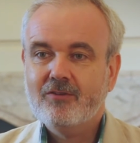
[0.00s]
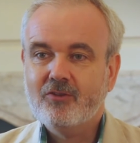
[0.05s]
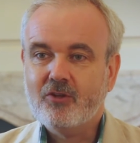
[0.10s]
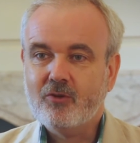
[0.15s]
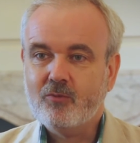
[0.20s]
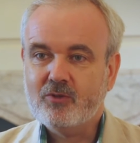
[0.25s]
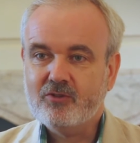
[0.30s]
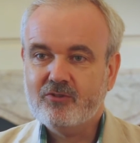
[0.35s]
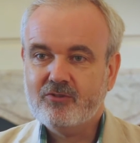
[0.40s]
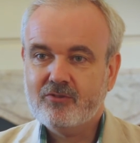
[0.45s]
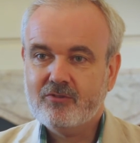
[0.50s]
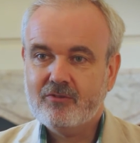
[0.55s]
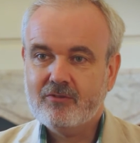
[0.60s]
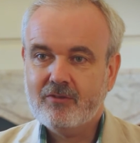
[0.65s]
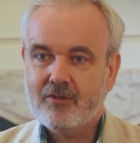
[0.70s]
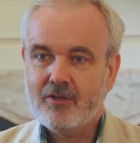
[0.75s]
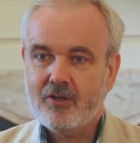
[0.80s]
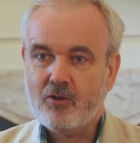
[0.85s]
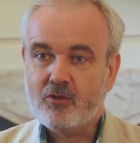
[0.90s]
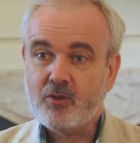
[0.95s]
there was,
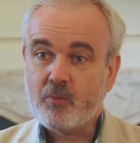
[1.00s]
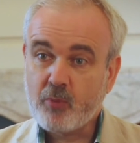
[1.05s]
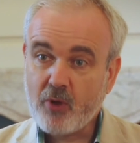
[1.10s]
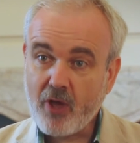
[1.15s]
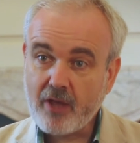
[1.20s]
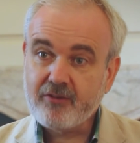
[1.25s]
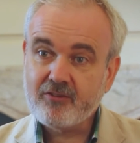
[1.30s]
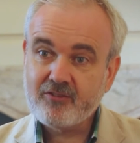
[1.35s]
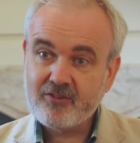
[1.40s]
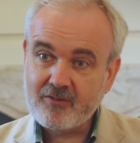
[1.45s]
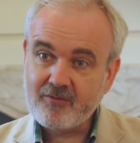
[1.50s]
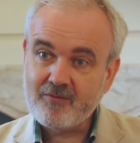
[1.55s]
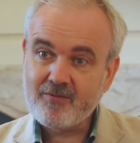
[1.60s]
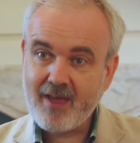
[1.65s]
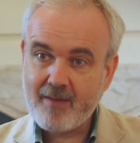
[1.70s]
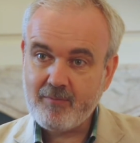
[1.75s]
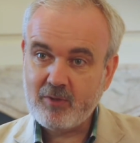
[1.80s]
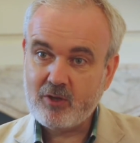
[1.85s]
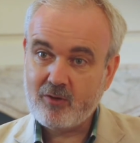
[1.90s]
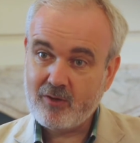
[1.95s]
the Protestant
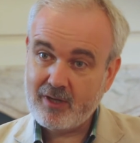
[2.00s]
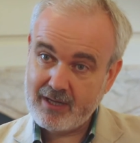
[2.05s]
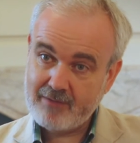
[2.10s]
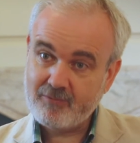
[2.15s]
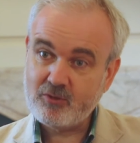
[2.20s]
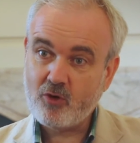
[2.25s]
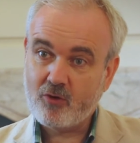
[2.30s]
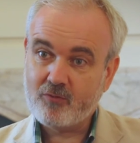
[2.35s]
family who lived